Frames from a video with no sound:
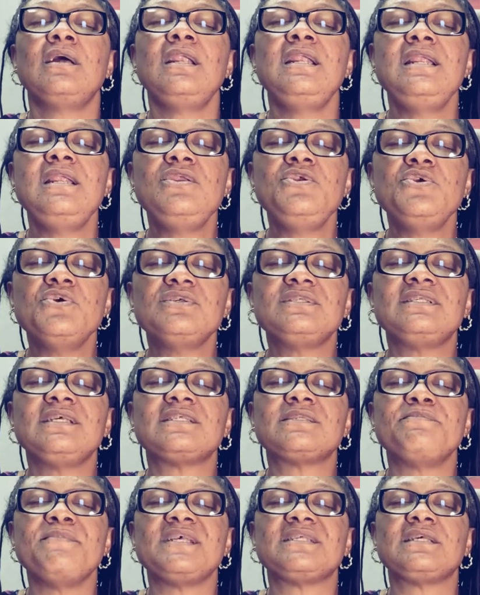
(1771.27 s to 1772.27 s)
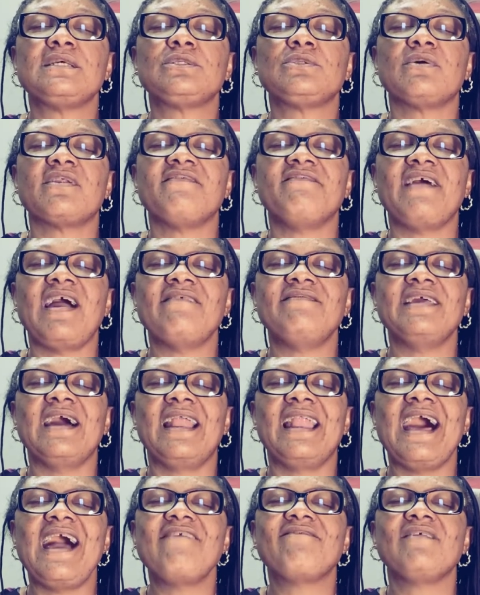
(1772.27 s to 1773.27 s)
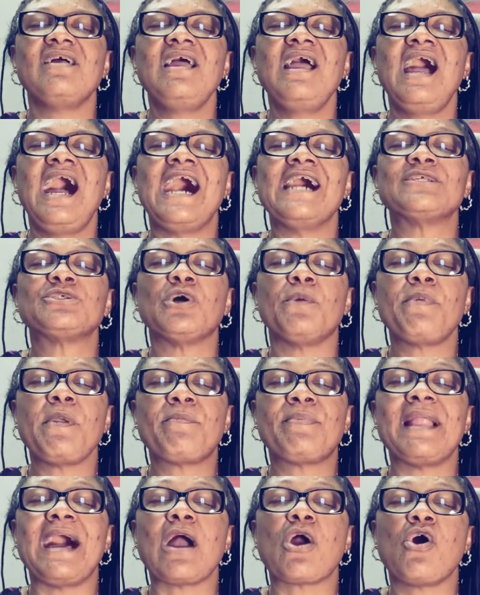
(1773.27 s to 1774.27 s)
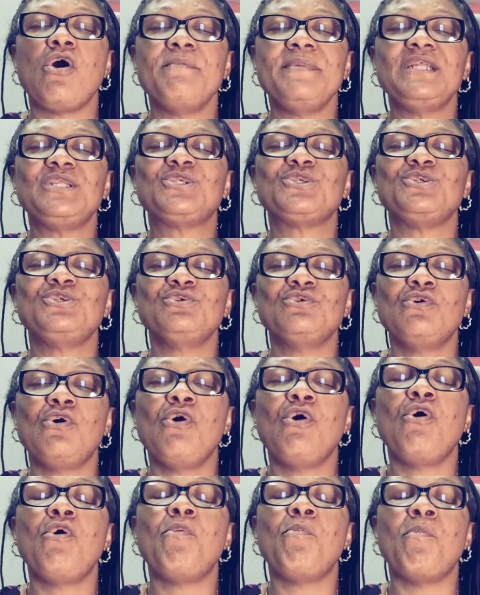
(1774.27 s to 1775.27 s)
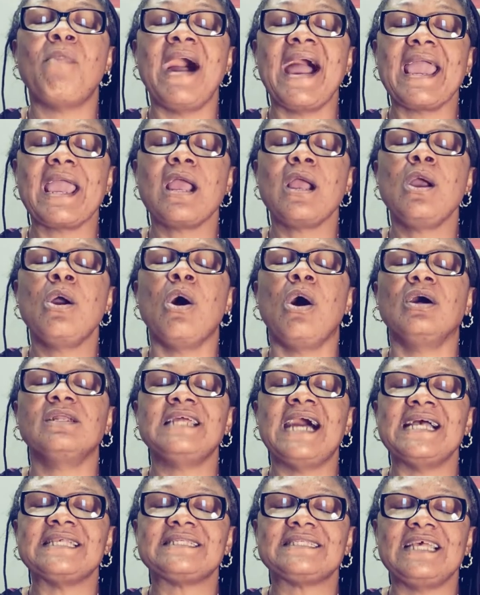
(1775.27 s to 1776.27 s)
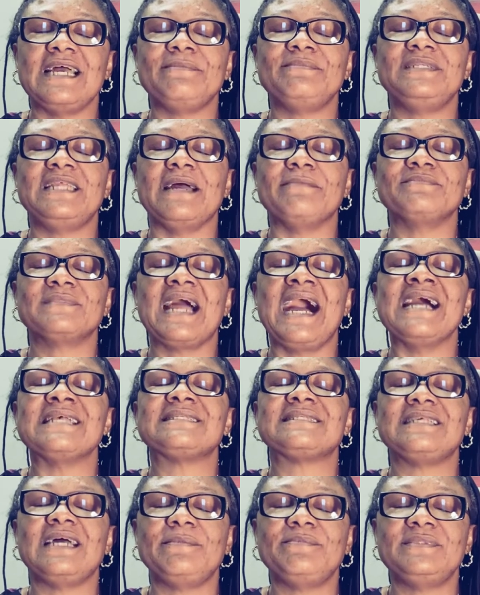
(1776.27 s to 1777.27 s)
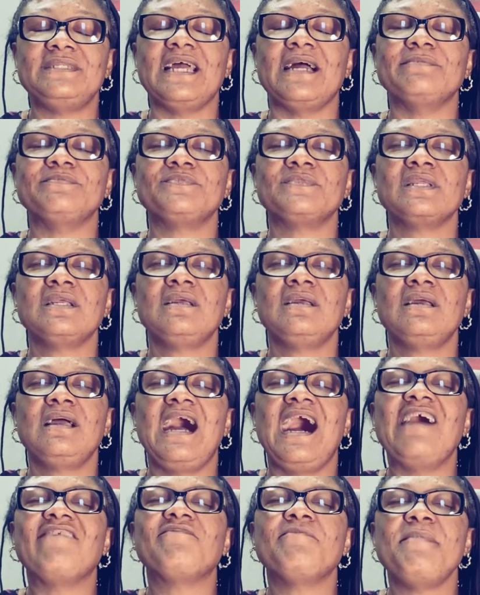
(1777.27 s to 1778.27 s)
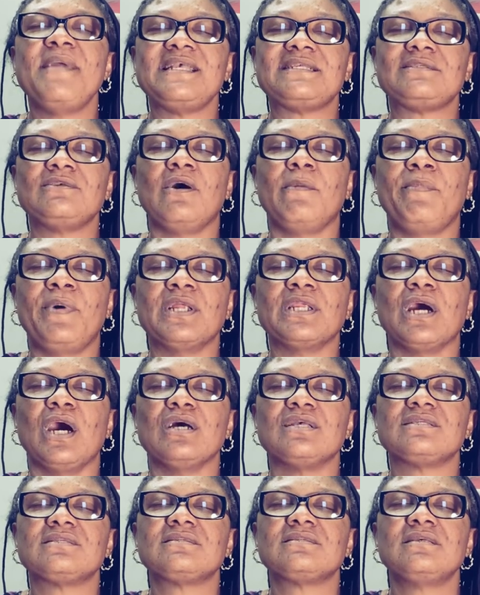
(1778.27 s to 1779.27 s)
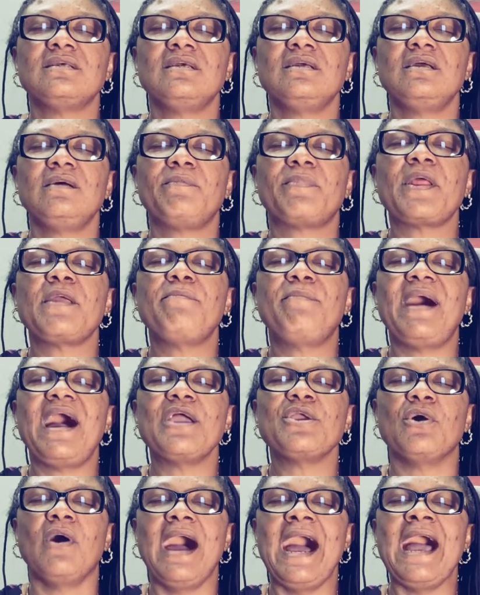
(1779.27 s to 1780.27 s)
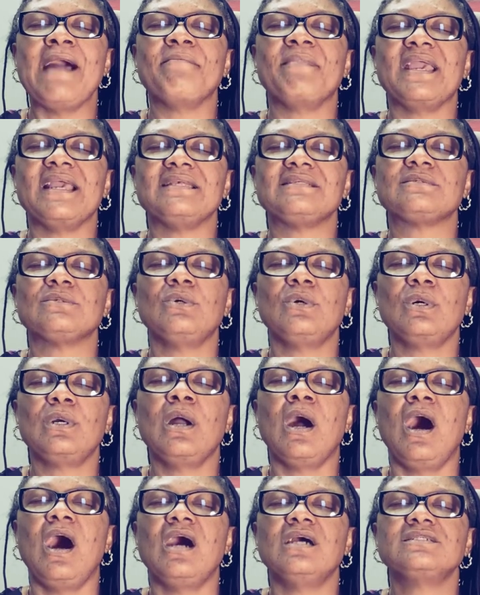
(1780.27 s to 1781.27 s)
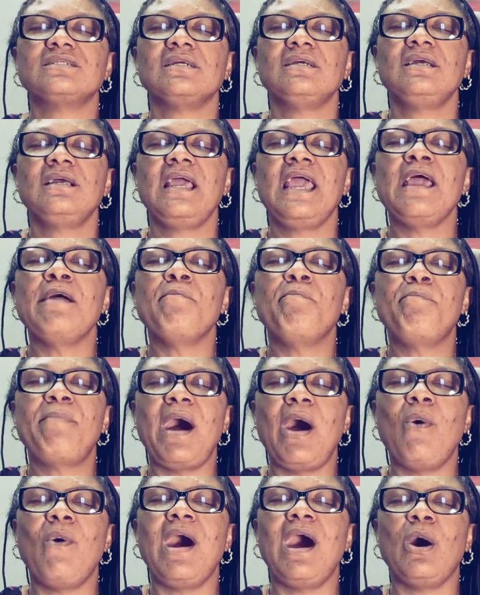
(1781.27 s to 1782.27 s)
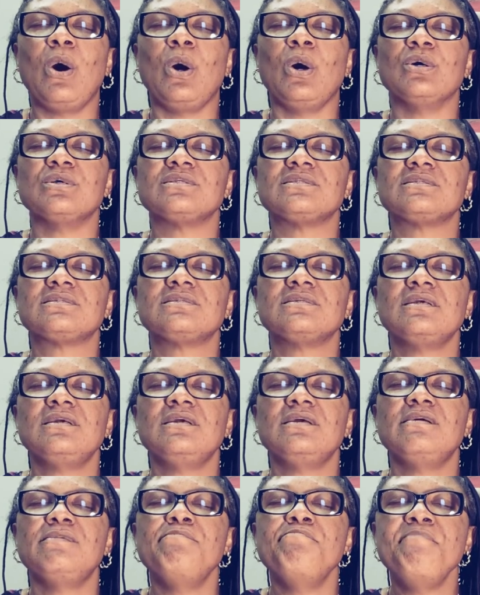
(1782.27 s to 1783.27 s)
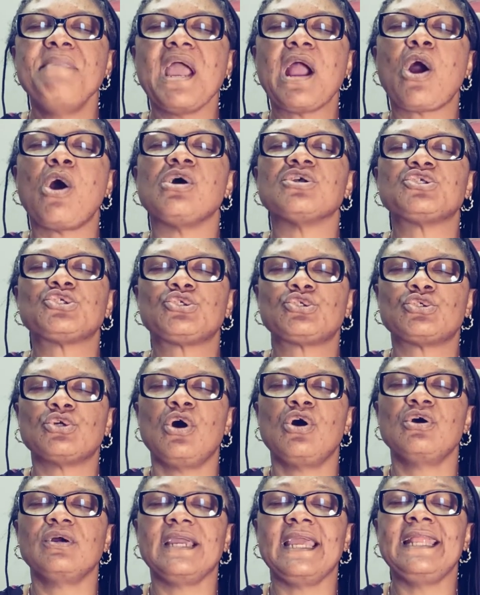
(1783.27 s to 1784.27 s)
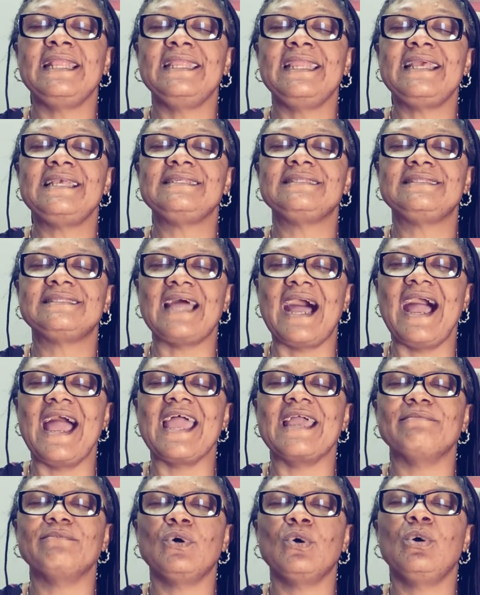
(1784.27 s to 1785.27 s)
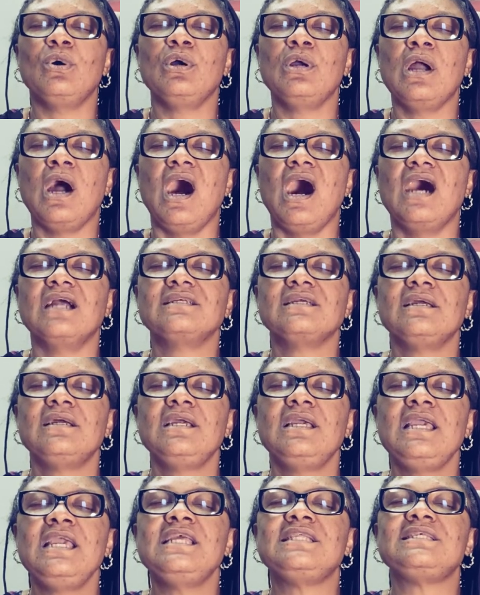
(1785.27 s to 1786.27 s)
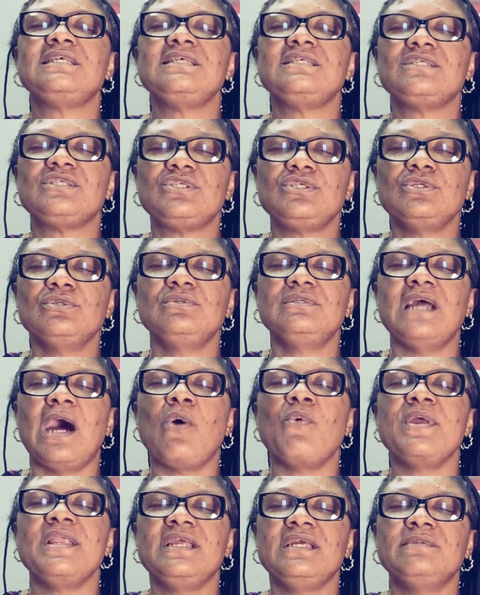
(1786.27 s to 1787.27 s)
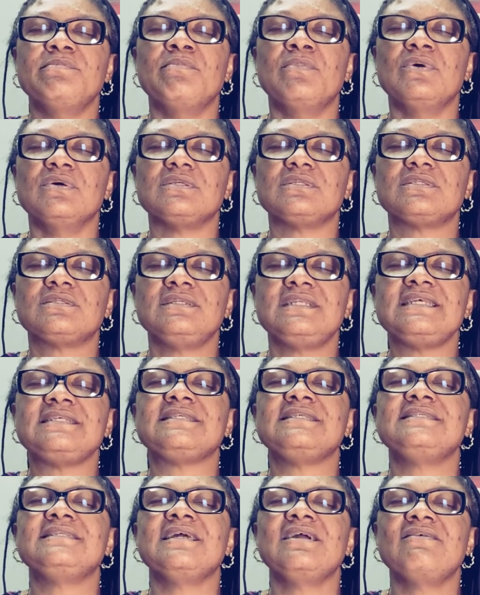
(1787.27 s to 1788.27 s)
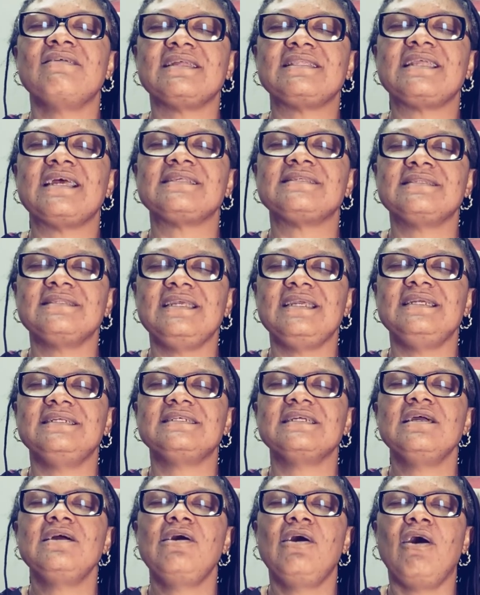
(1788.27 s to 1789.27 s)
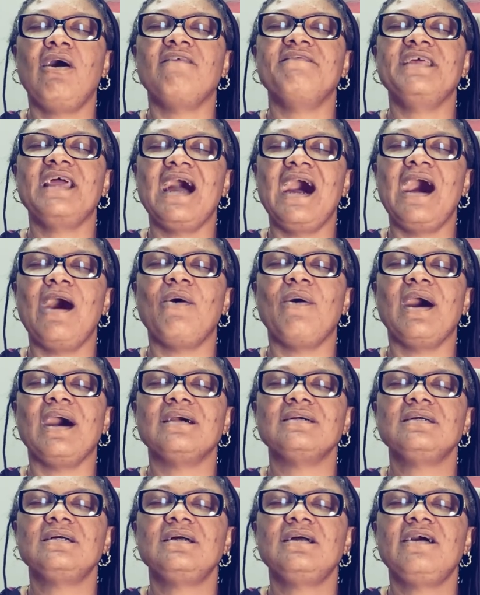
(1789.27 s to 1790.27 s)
Use this message to revive their life. As your people are coming to you, oh my God, accept them, accept them. Have mercy upon us. Prepare your armies, oh God. Empower us. Make us strong in this time, oh God. It is you that we need most. This is the greatest need of the hour.